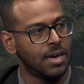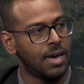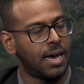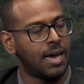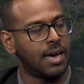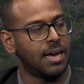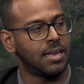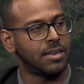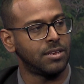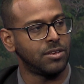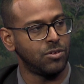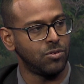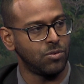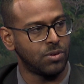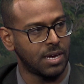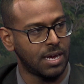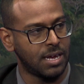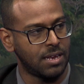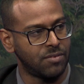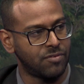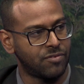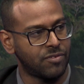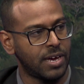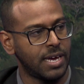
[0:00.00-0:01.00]
and you
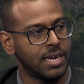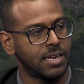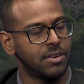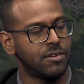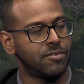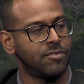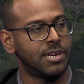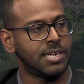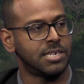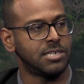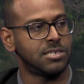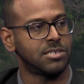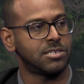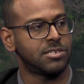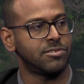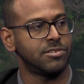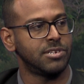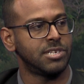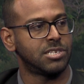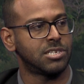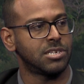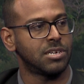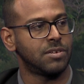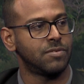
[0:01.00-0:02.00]
can find the
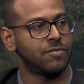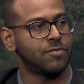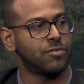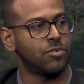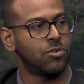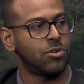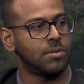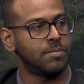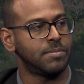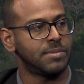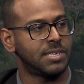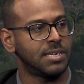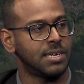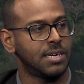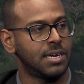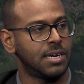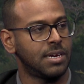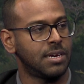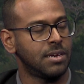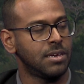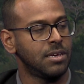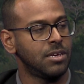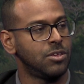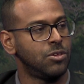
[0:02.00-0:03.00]
registration form
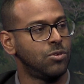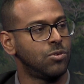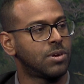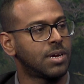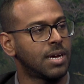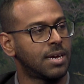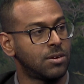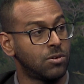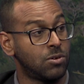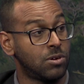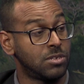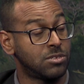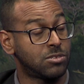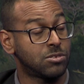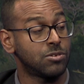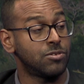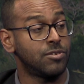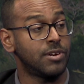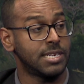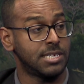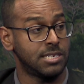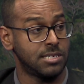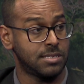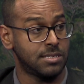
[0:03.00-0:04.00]
there. You can also
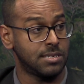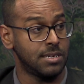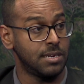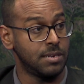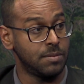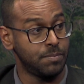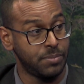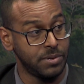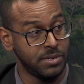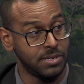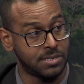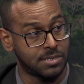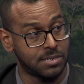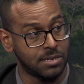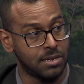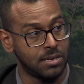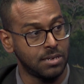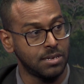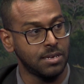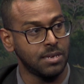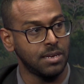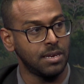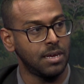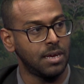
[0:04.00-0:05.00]
register in
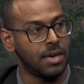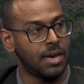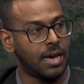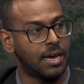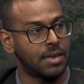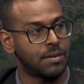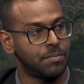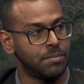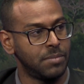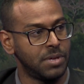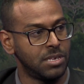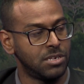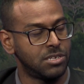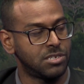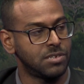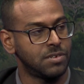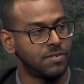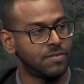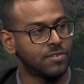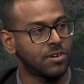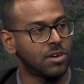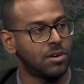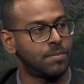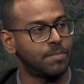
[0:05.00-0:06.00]
person at
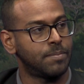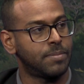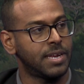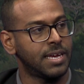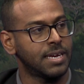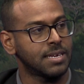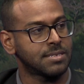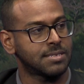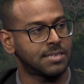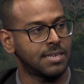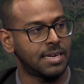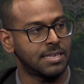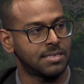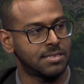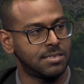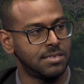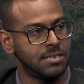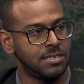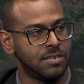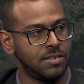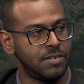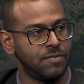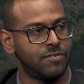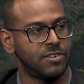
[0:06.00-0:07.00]
Millshield Complex. That's
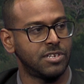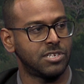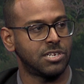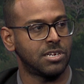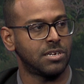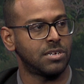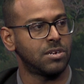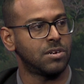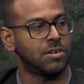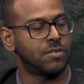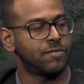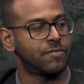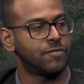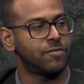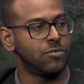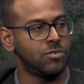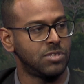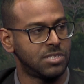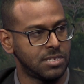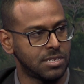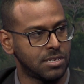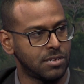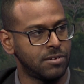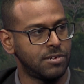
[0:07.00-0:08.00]
the Division of
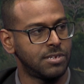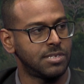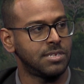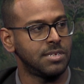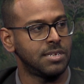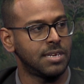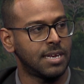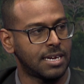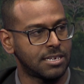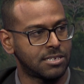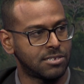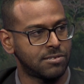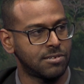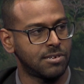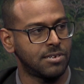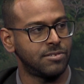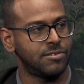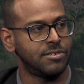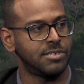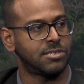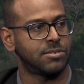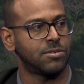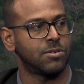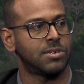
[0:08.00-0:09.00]
Food Security, Natural
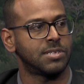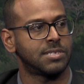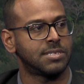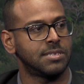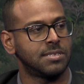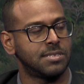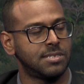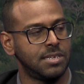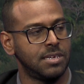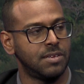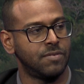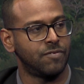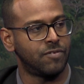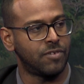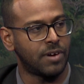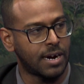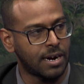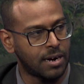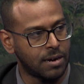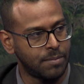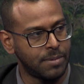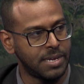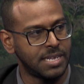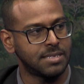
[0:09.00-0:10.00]
Resources, the
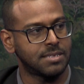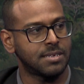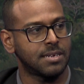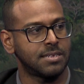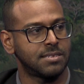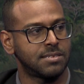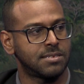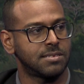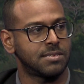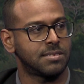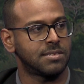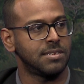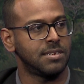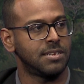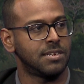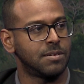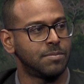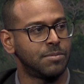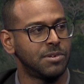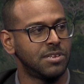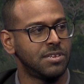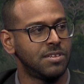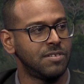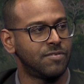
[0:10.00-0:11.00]
Environment and
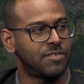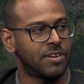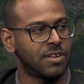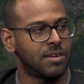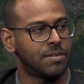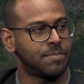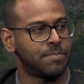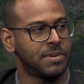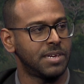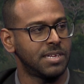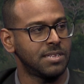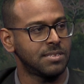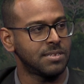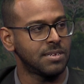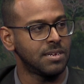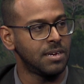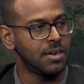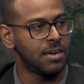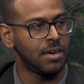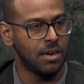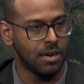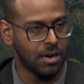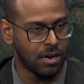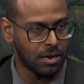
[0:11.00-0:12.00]
Sustainable Development,
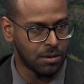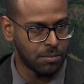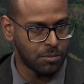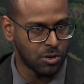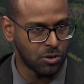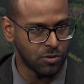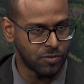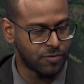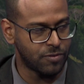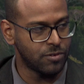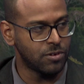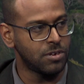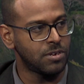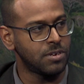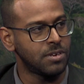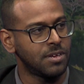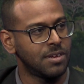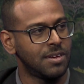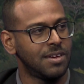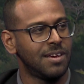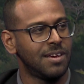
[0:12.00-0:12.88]
a mouthful.